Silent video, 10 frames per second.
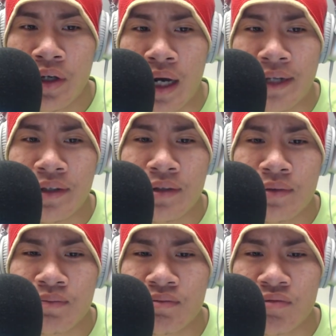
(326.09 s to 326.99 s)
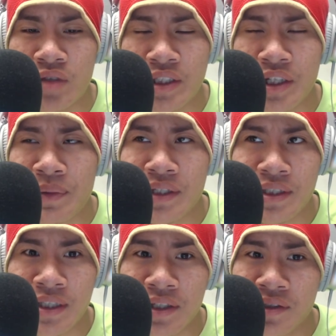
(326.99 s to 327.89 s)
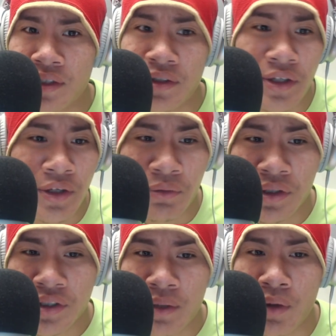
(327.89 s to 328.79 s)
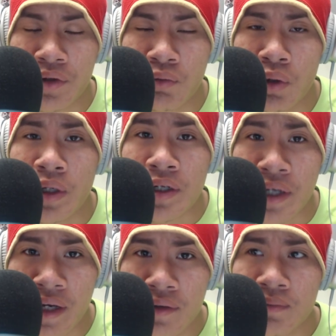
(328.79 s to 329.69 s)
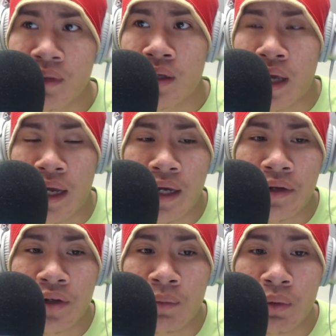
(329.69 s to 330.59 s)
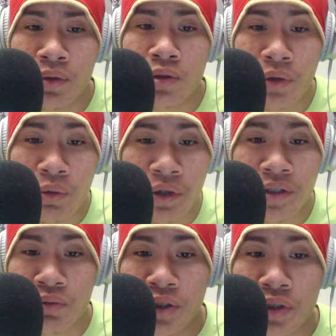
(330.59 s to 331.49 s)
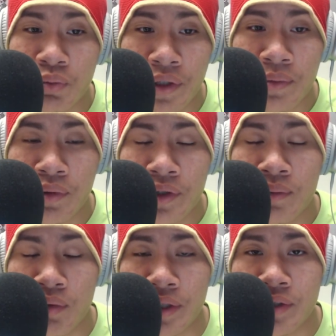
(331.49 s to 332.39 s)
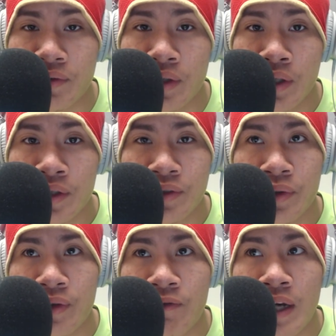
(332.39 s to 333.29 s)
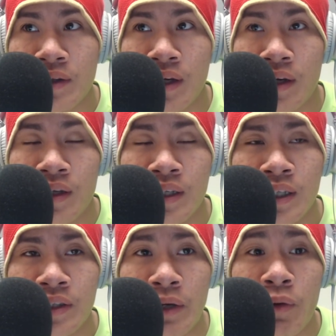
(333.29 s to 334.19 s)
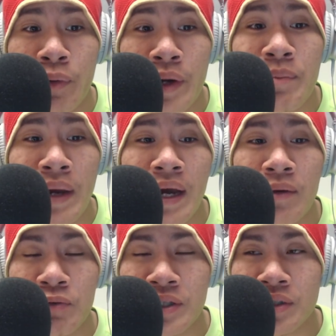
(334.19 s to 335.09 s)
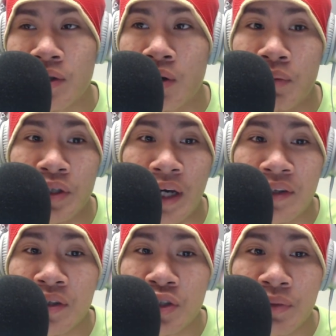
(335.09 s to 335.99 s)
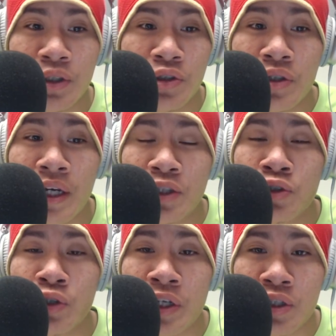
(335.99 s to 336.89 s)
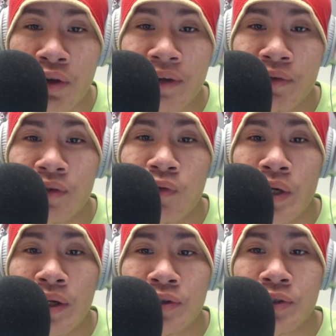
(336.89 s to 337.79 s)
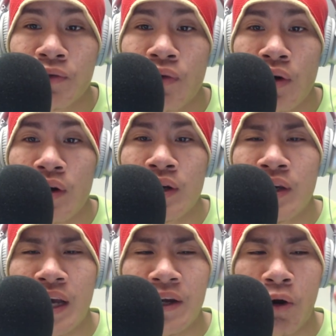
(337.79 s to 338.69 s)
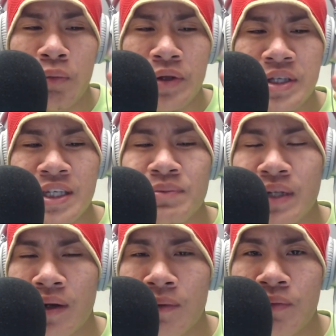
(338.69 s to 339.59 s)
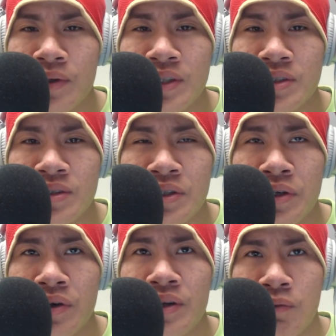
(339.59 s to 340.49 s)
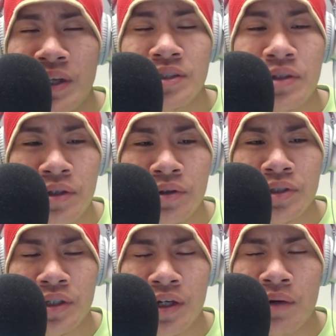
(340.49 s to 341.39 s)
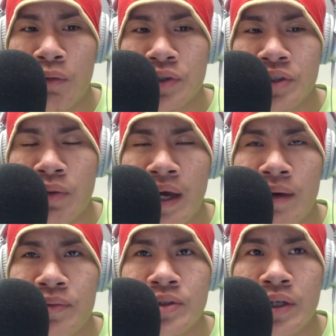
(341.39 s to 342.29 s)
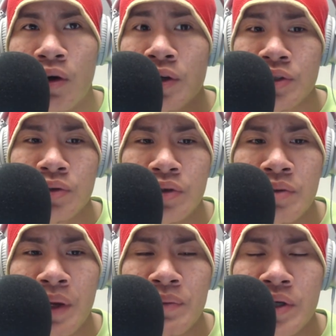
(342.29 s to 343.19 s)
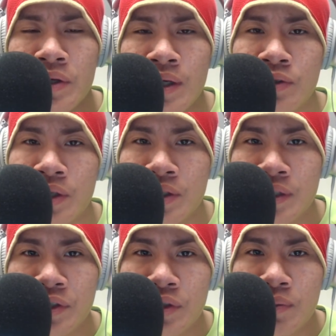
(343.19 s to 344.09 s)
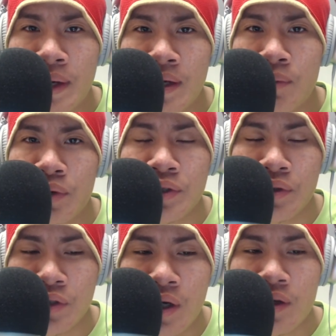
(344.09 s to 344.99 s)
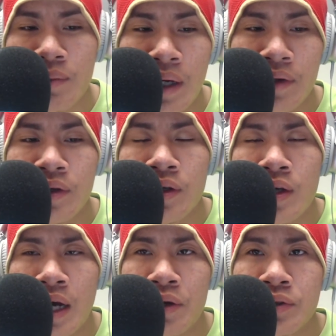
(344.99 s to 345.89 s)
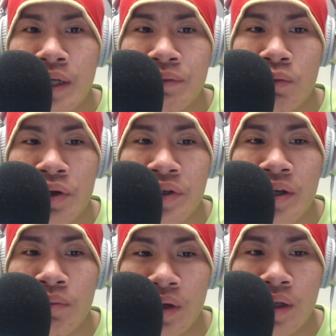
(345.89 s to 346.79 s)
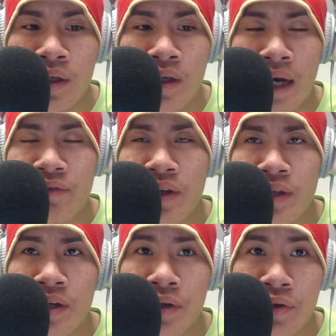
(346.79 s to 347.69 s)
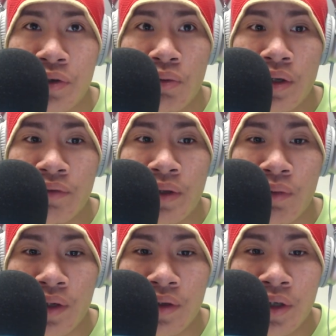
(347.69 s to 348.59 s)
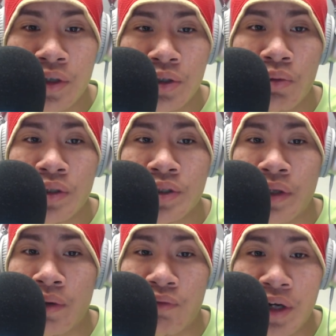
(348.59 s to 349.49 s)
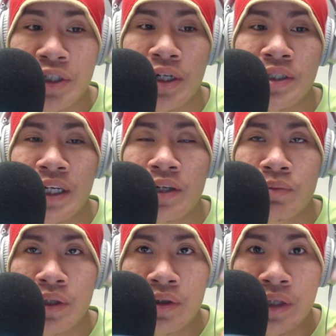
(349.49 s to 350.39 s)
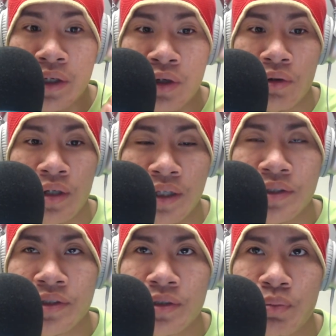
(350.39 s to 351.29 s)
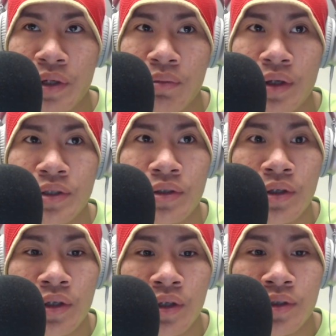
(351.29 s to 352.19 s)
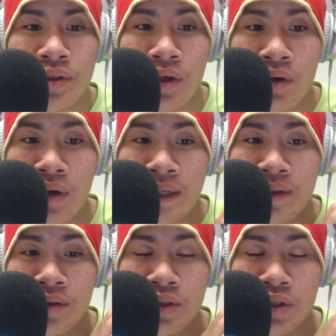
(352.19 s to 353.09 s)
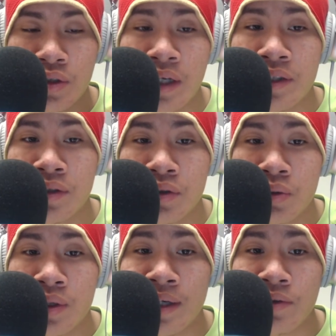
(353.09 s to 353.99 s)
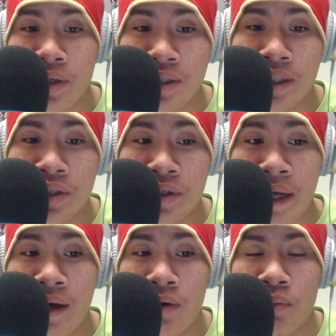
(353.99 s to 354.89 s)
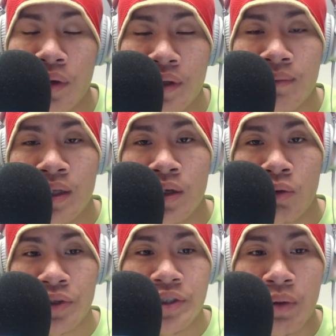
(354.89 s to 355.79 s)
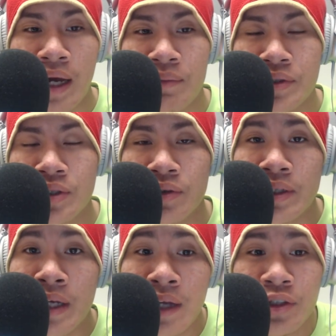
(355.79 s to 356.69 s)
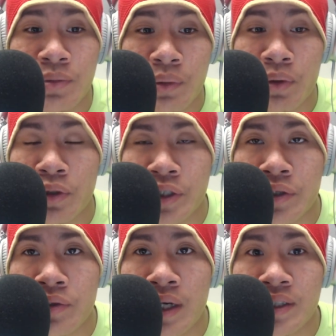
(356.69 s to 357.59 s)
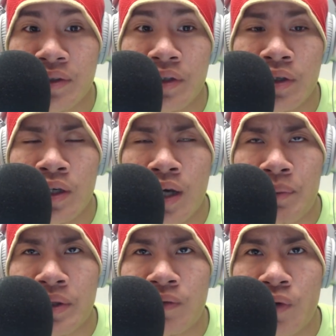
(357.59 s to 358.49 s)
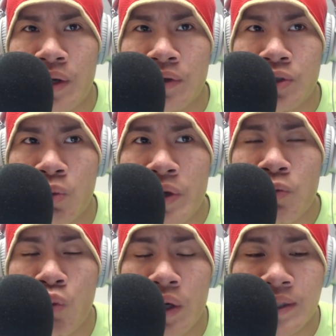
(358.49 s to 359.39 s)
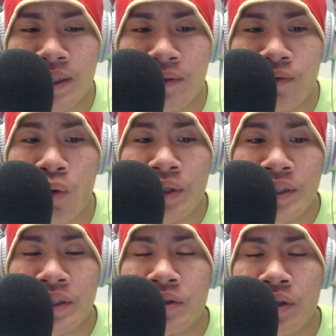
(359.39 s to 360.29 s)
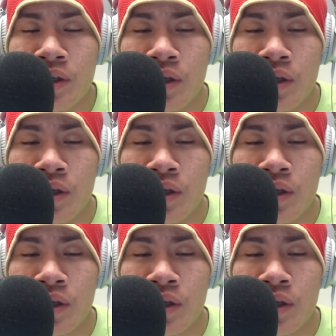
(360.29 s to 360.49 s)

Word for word: I think this game against the Texans, I think they can win this game on the road again and come out with three wins, which is pretty, pretty impressive considering the fact that they were pretty bad weeks ago. But I think Jimmy G has changed life for the forty-niners so far, and hopefully he keeps that up for this year and the rest of the years to come. We'll see what happens. And also, he might be getting contract extensions by now. I'm pretty sure they're talking about it. I know it's after one game, but I feel like they need to do one if they want to do one so they don't franchise tag him and then get Kirk Cousins pretty much. So I think it's a good idea to do a contract extension now, but we'll see what happens. So, that, yeah, that's going to be pretty much it, you guys. I think I picked the forty-niners twenty-one to fourteen.